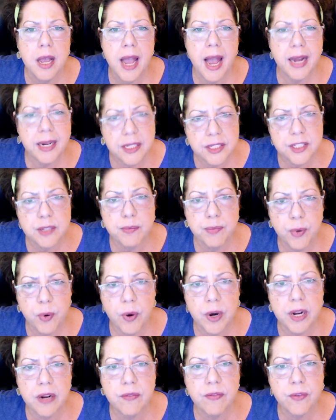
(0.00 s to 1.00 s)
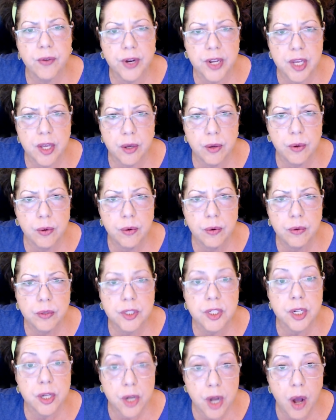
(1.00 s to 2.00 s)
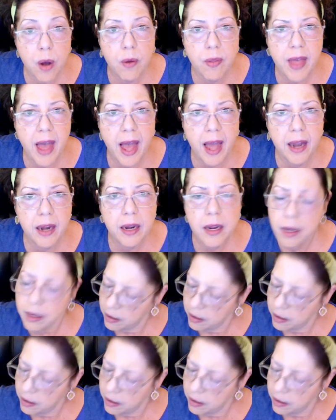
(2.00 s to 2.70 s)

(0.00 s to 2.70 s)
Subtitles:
and it's important for you to know that